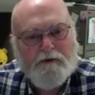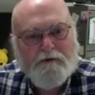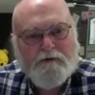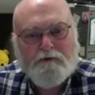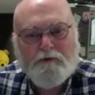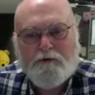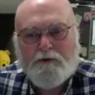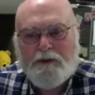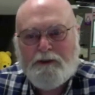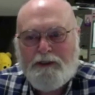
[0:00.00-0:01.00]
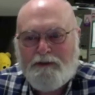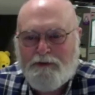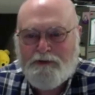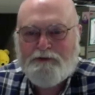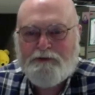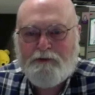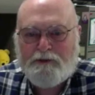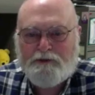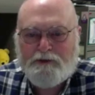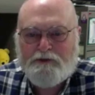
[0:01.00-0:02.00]
there I think it still
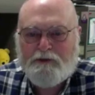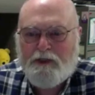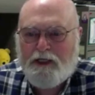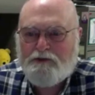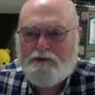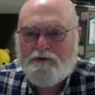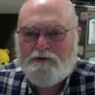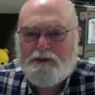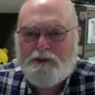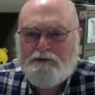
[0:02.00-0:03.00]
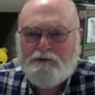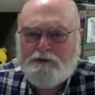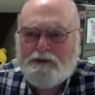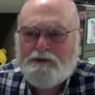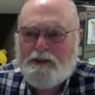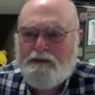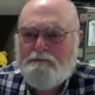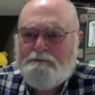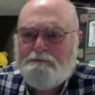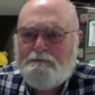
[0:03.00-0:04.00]
exists, the National Teacher's Exam.
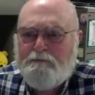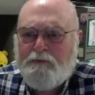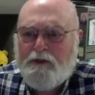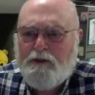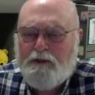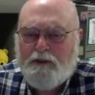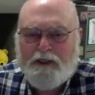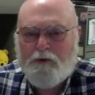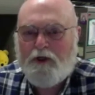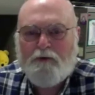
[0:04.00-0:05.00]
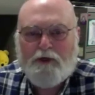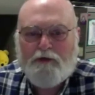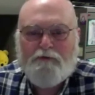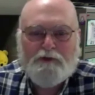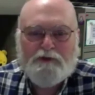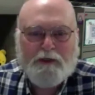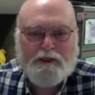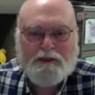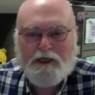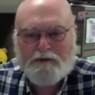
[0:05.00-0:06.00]
Anyway, when I finished
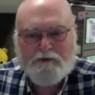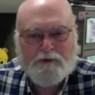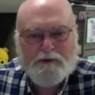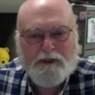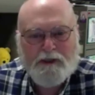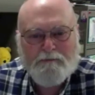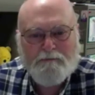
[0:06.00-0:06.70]
my doctorate at